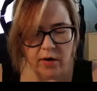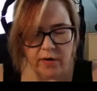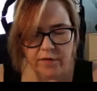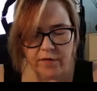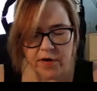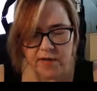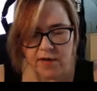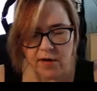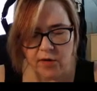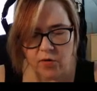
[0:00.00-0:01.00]
can freeze
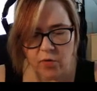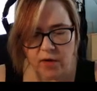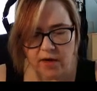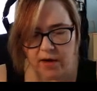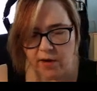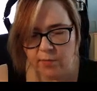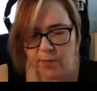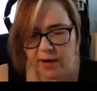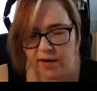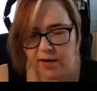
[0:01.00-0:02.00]
the other one, and I can
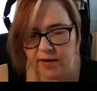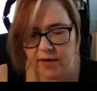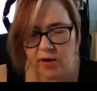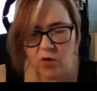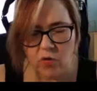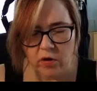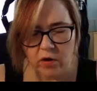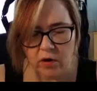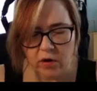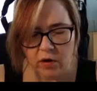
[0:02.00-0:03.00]
bat out of that
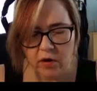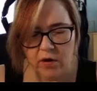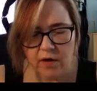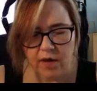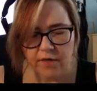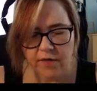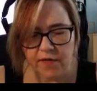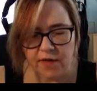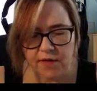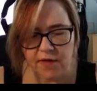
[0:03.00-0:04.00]
corner. That
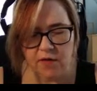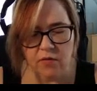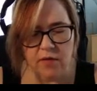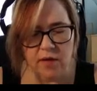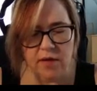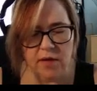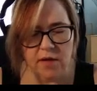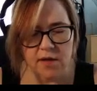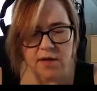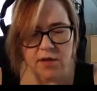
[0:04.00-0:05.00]
feels like the right thing
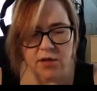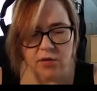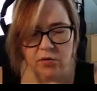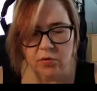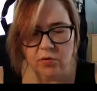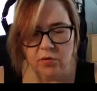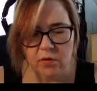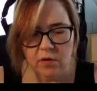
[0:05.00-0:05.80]
to do.